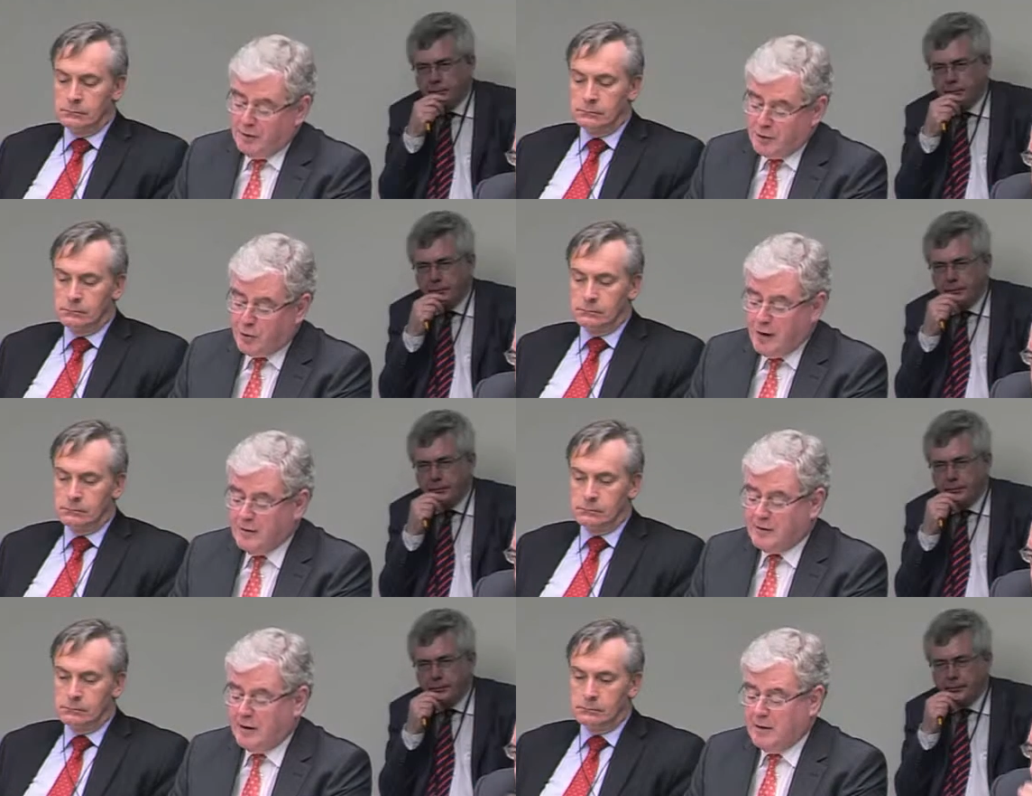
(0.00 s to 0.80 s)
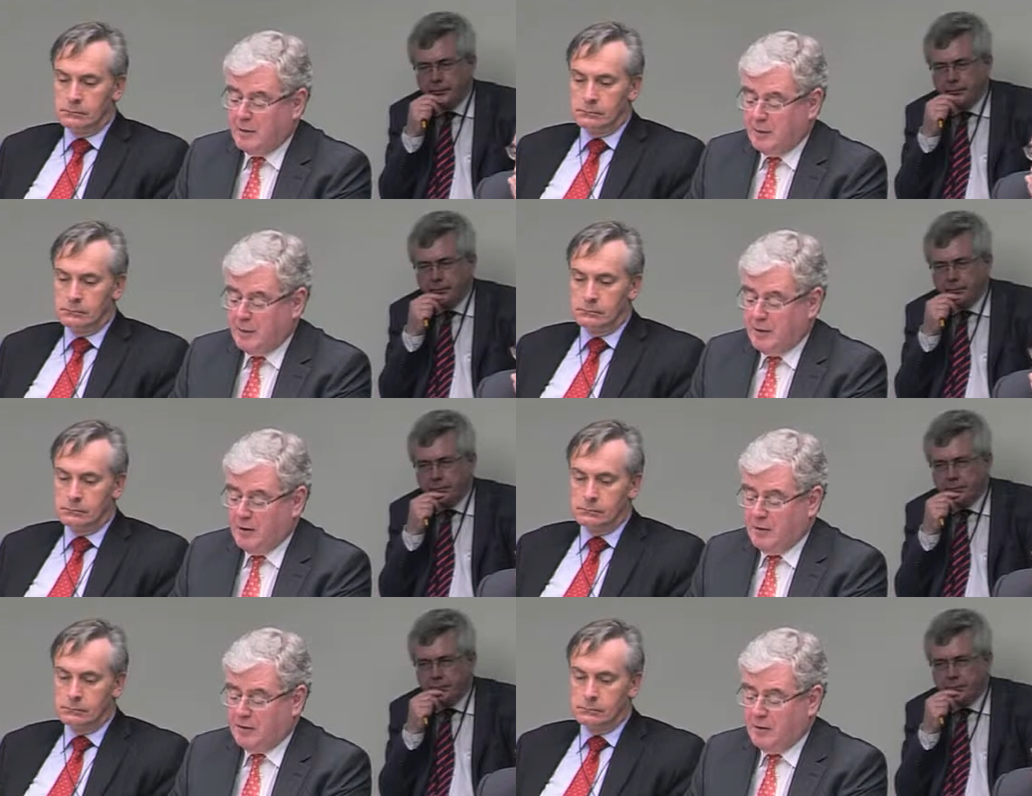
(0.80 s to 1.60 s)
Speaker 1: the trade side, when
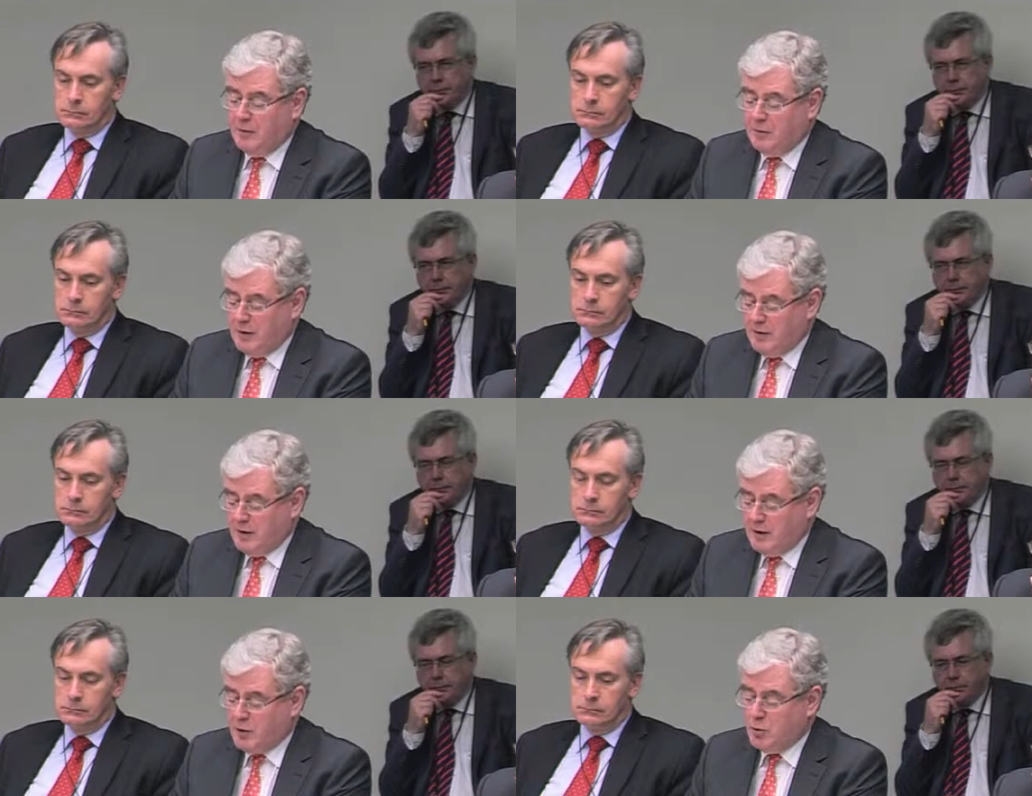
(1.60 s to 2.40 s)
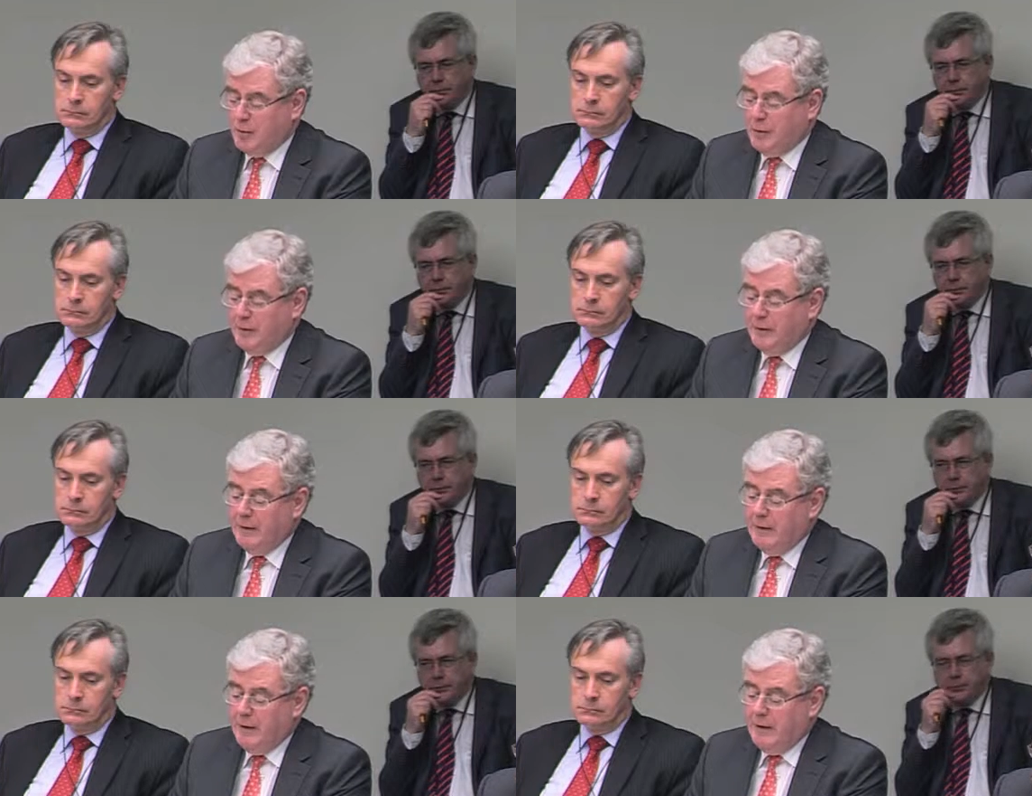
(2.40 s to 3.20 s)
Deputy O'Sullivan raised the issue about
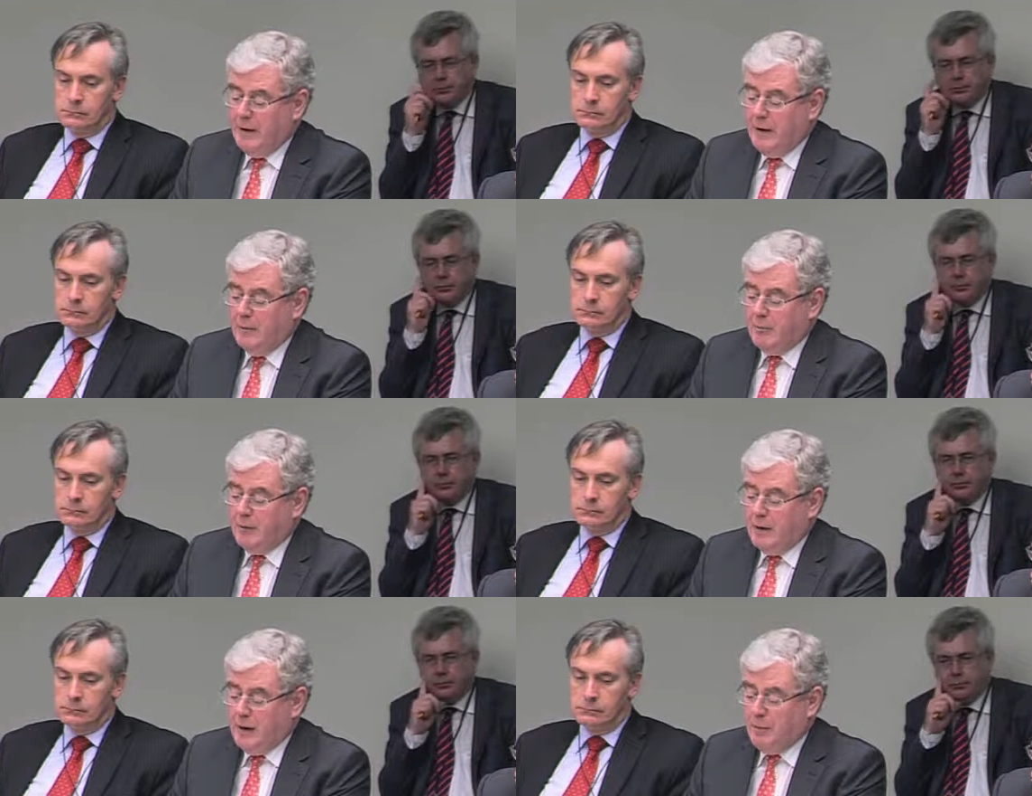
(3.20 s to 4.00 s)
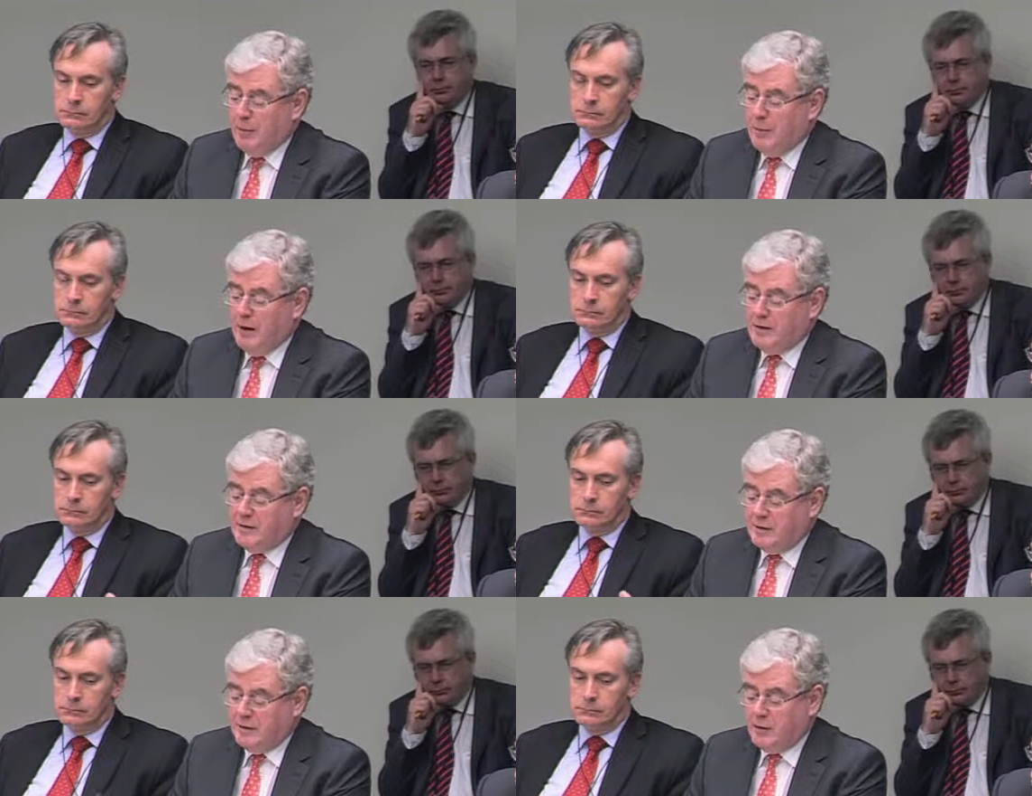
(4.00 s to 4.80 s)
Um, labour
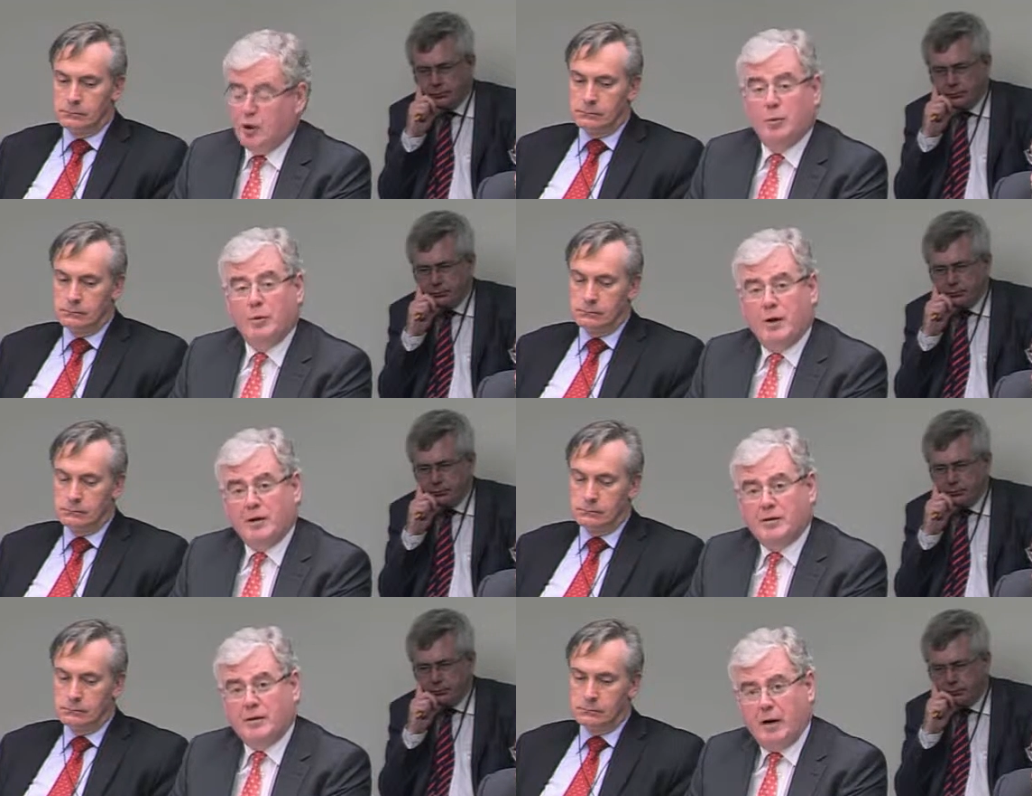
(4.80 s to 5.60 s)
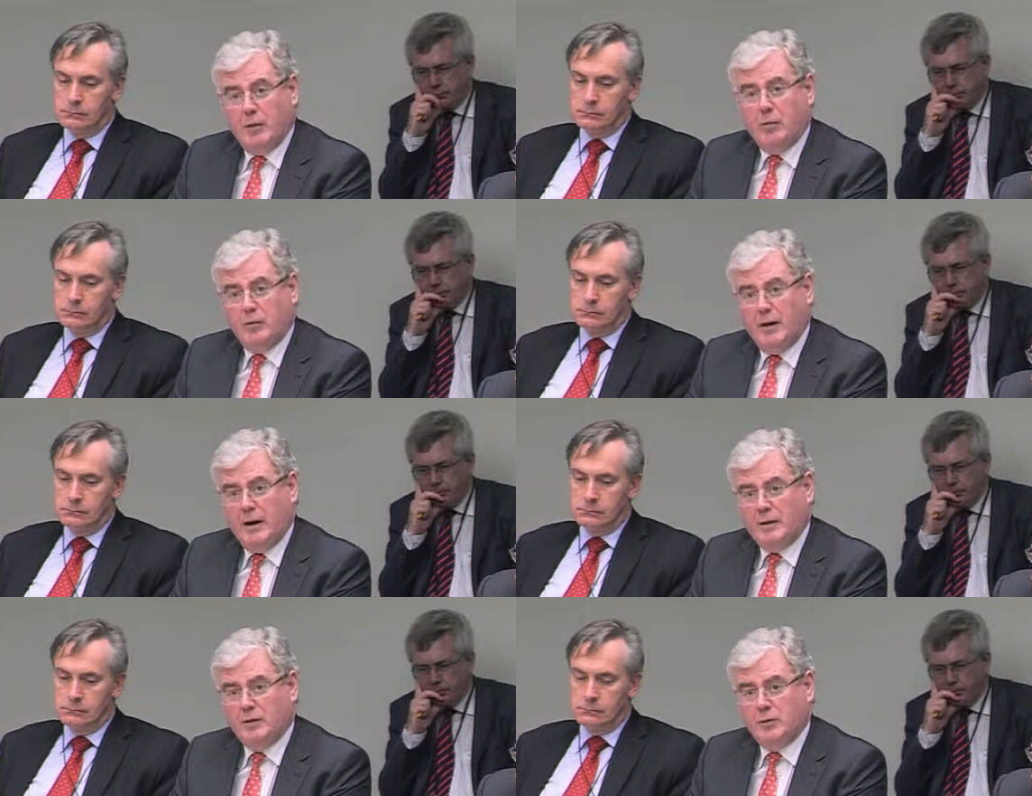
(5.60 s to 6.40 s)
rights and human rights and how we
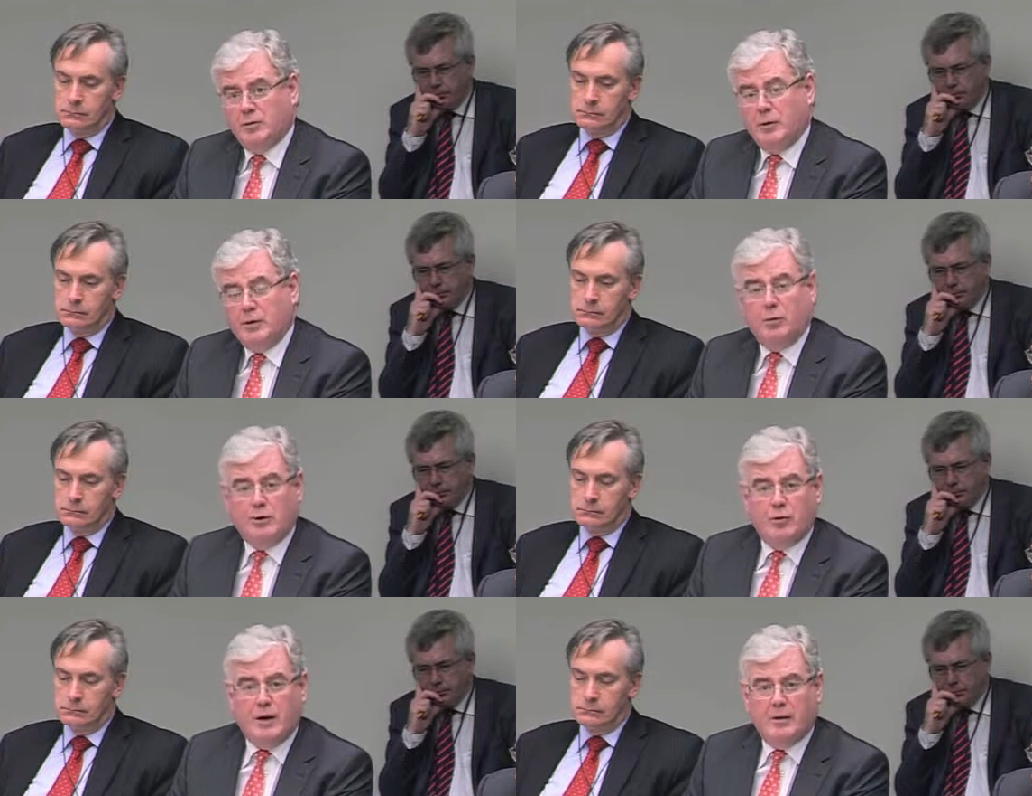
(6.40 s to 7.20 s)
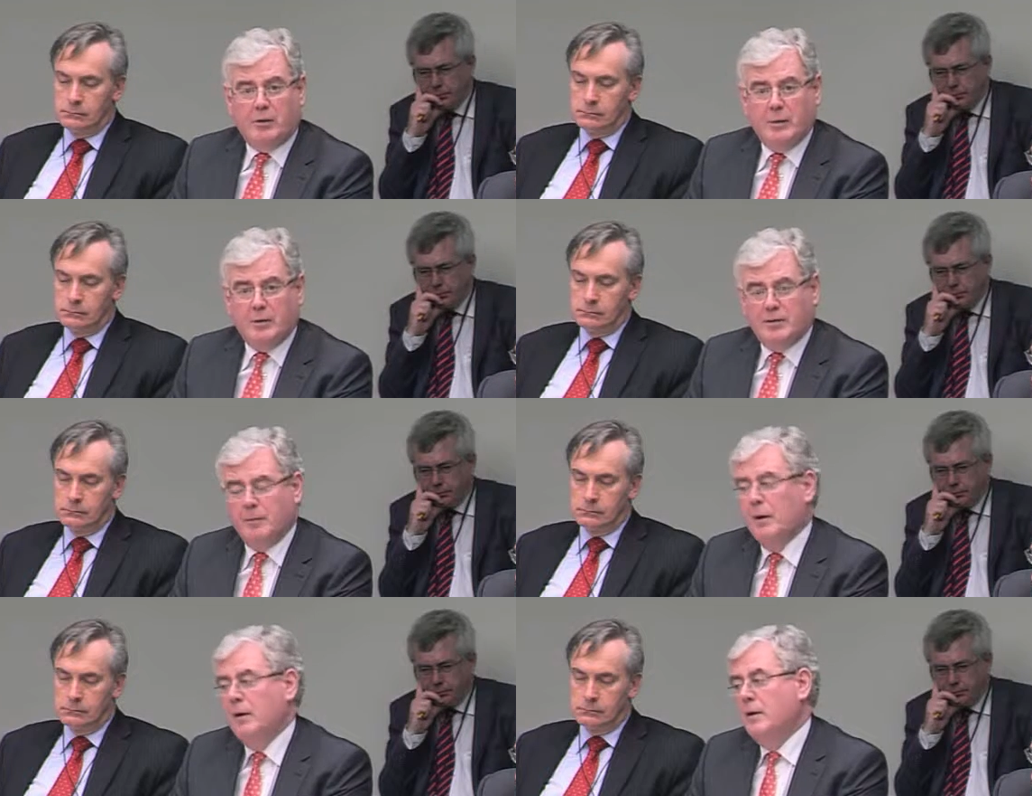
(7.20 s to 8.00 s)
relate those with, with trade agreements.